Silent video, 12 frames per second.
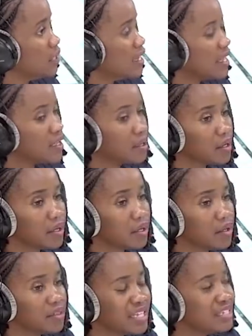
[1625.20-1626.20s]
Like
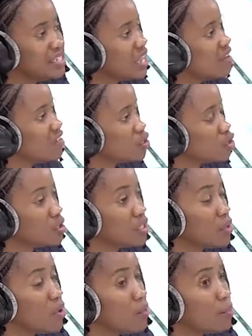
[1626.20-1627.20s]
they didn't have a choice.
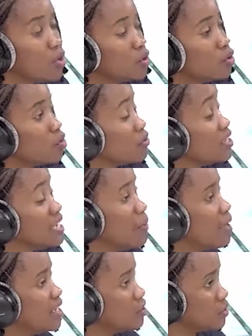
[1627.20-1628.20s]
They were born already
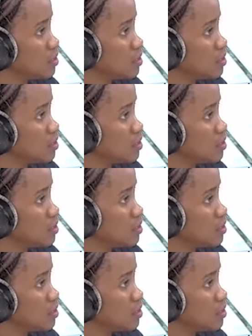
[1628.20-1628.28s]
abandoned.